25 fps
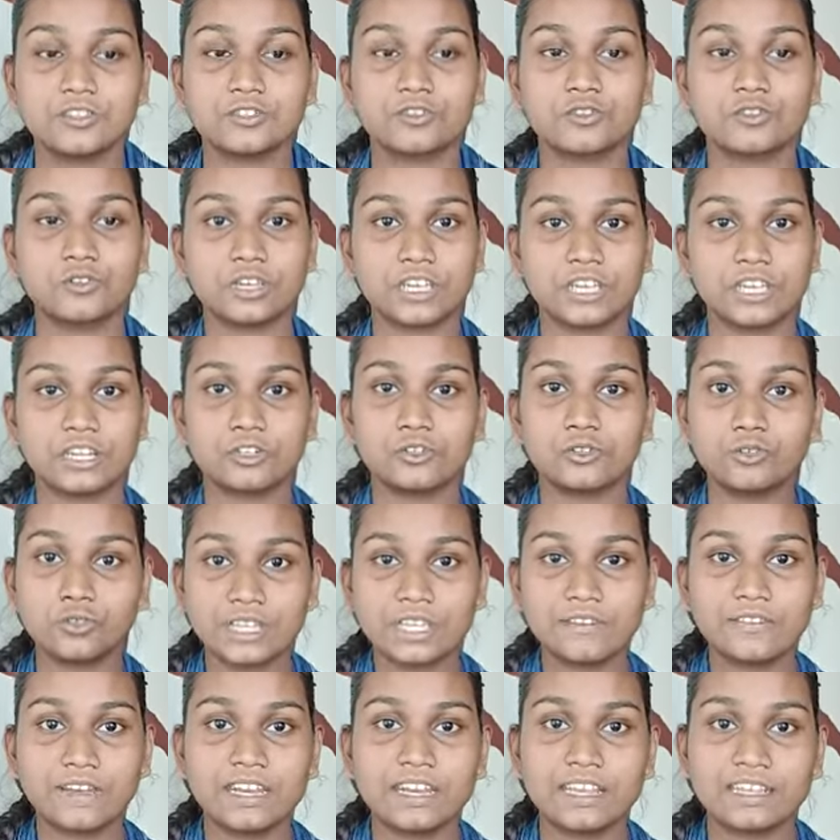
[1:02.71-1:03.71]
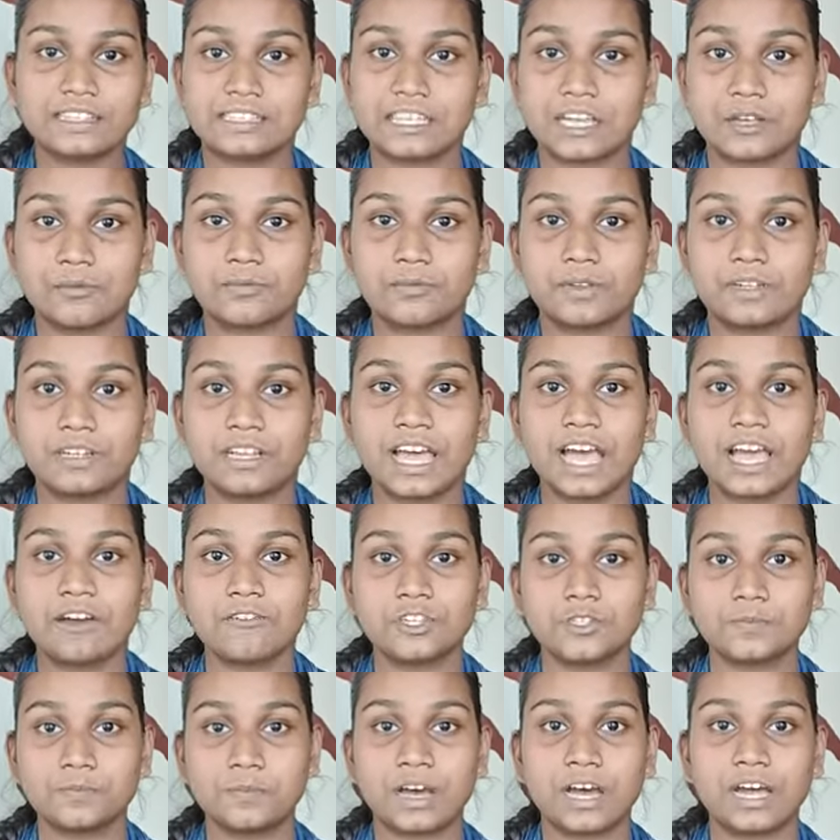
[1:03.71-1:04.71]
So, to give an example,
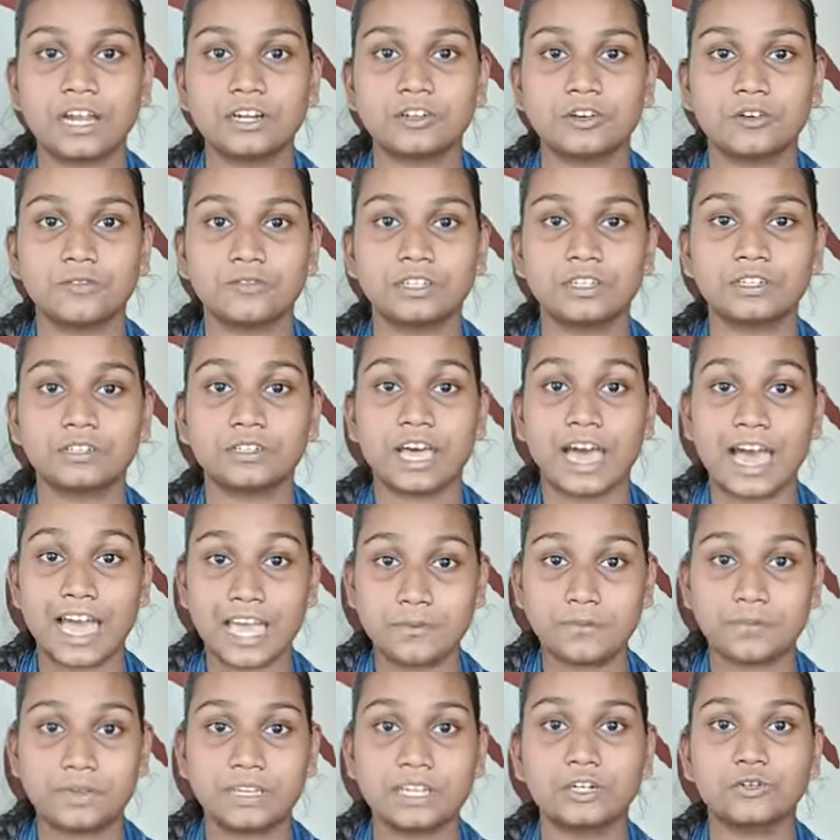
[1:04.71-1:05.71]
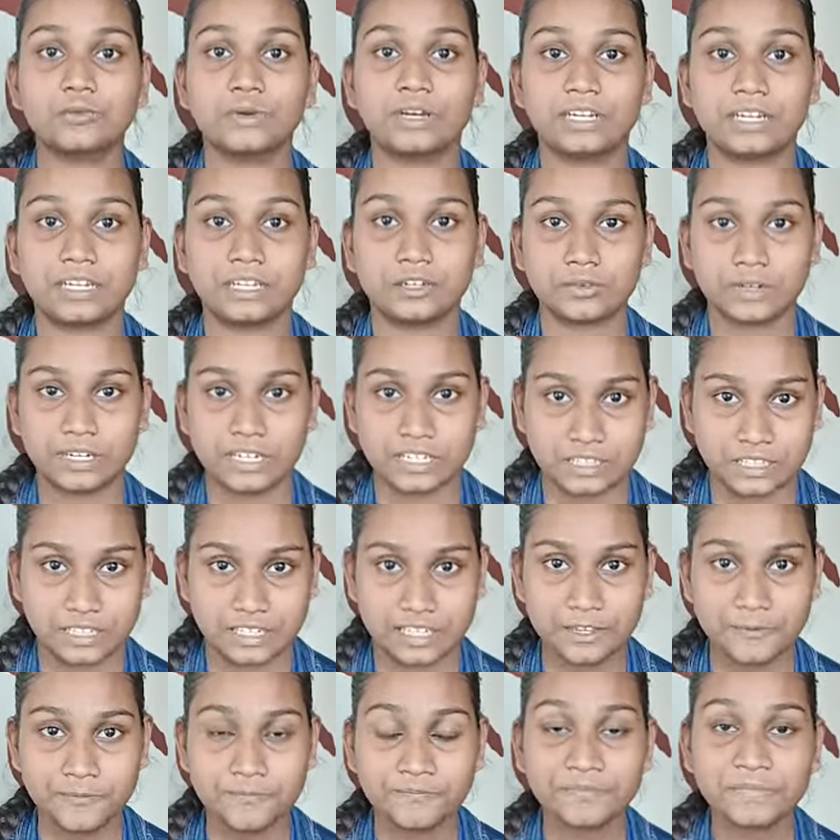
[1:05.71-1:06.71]
I was part of the IPL
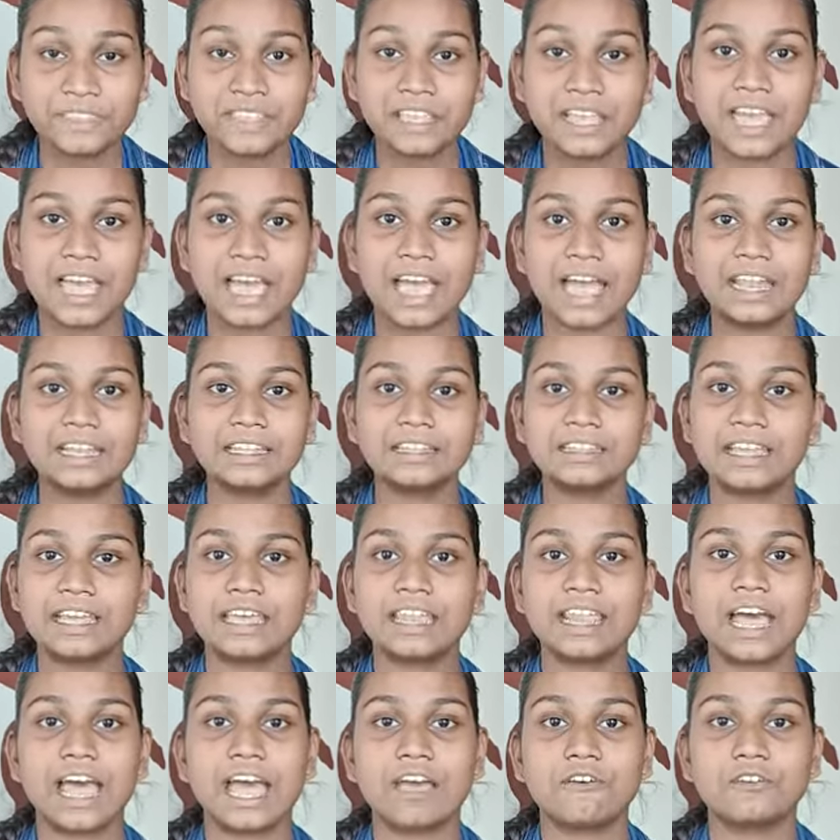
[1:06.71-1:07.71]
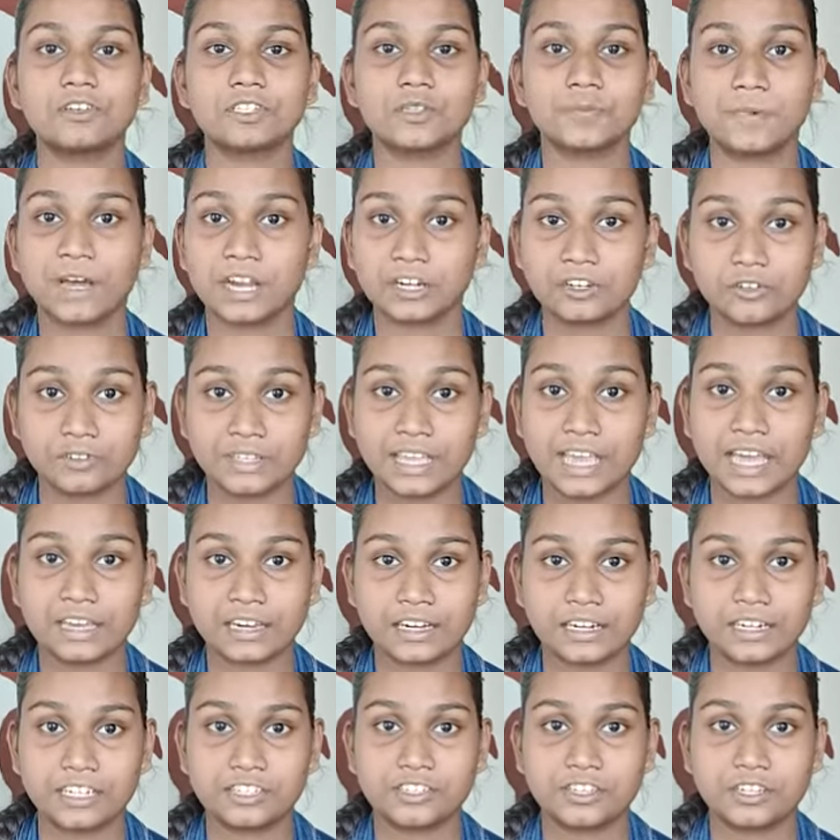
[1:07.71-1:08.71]
2023 and there I was part of the
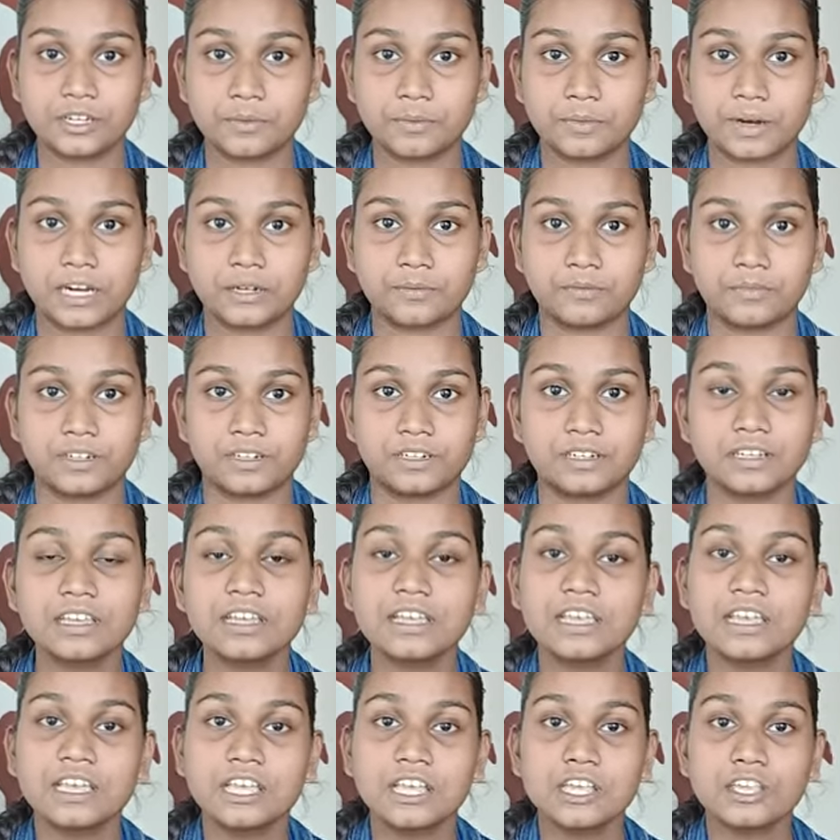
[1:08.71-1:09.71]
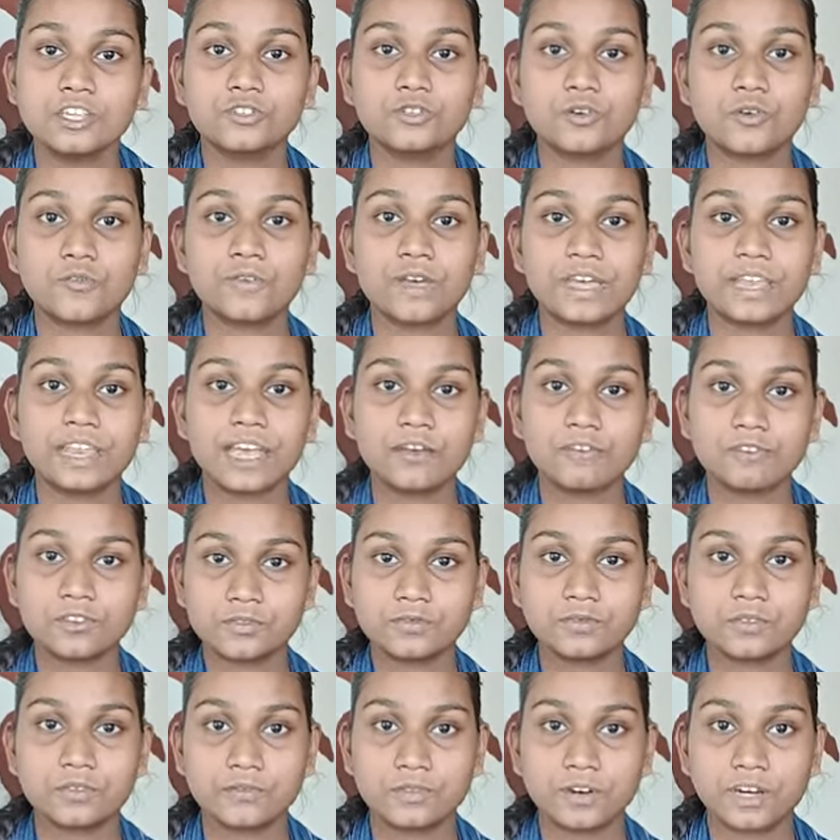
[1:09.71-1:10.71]
accreditation department. So when I
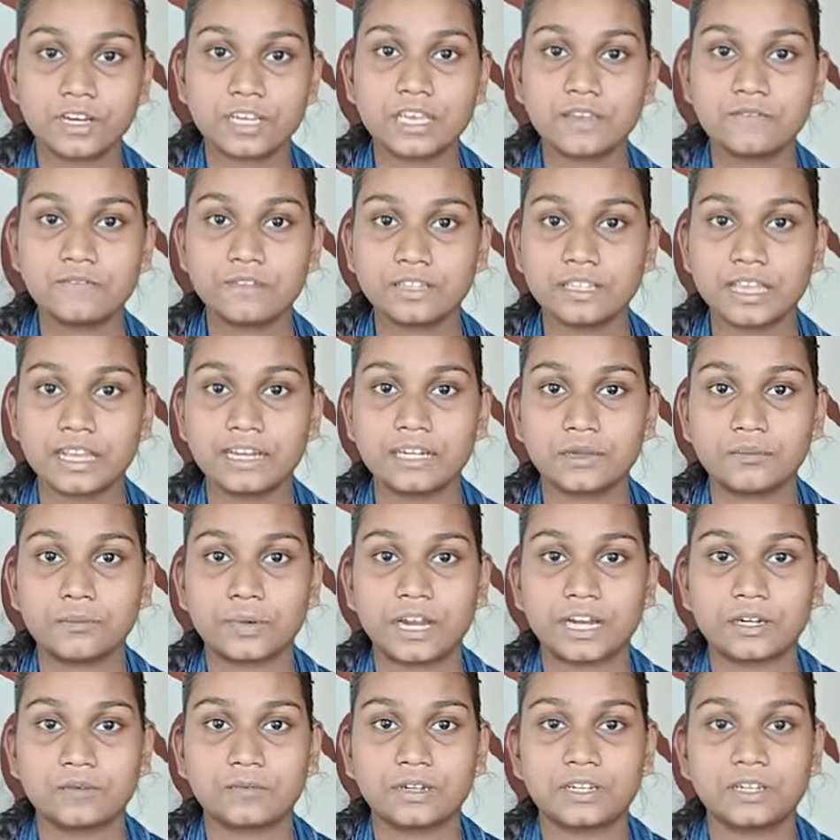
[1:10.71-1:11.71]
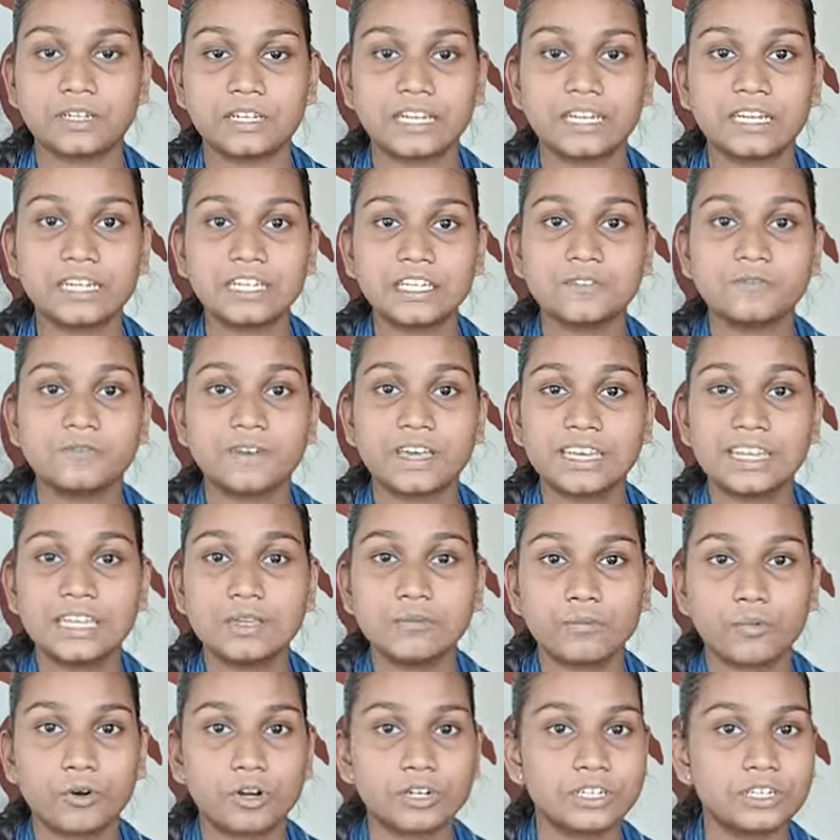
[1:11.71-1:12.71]
was working with that department, it is
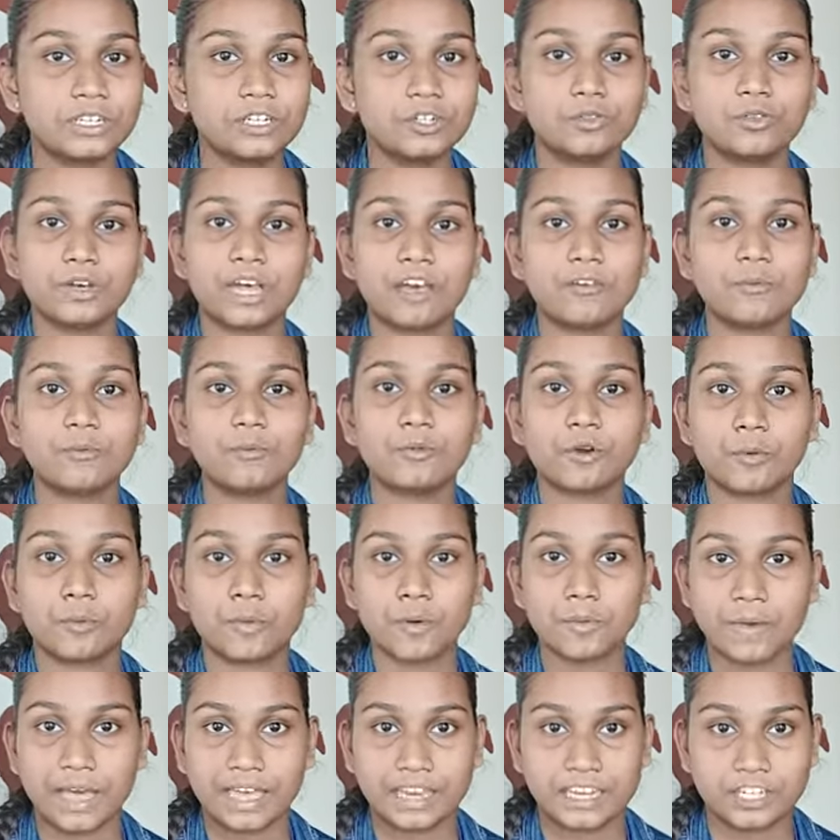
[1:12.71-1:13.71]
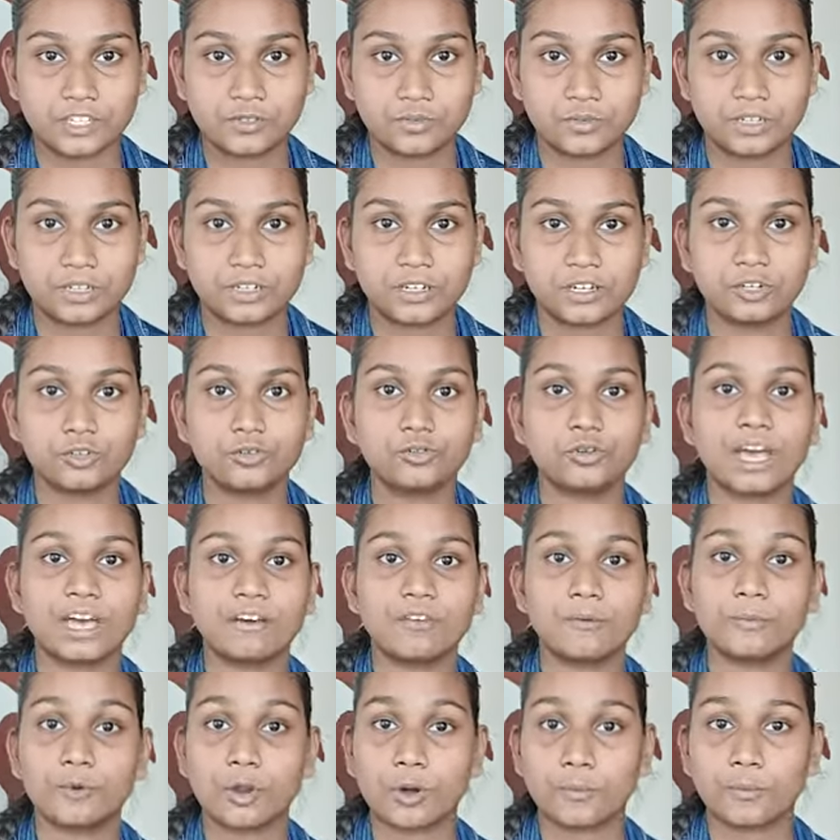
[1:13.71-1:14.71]
very important to have a proper management, to
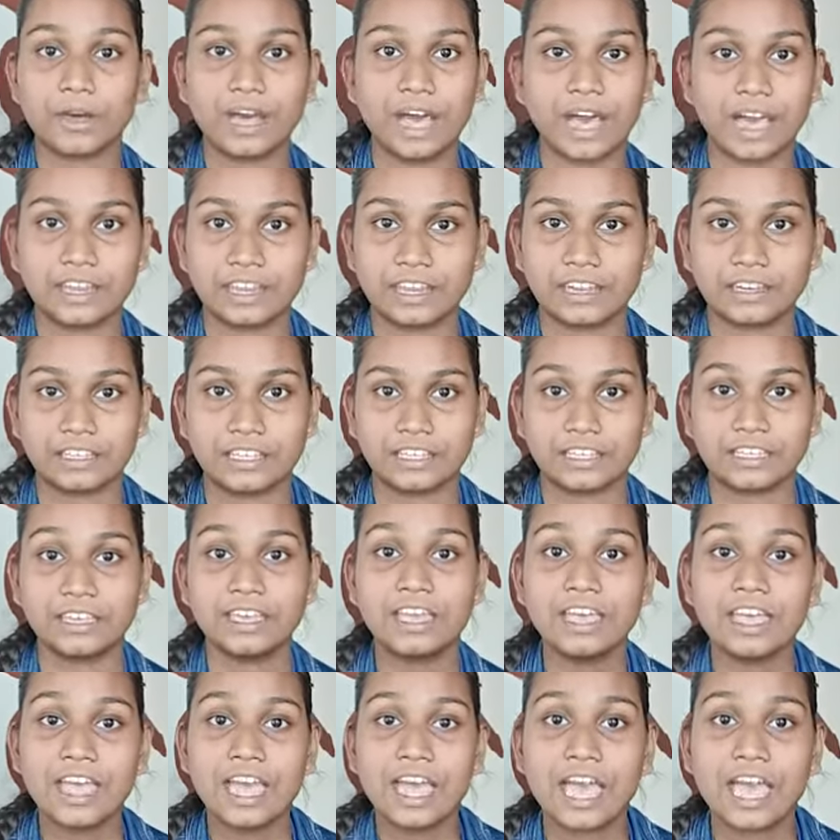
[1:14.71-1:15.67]
have a proper hierarchy.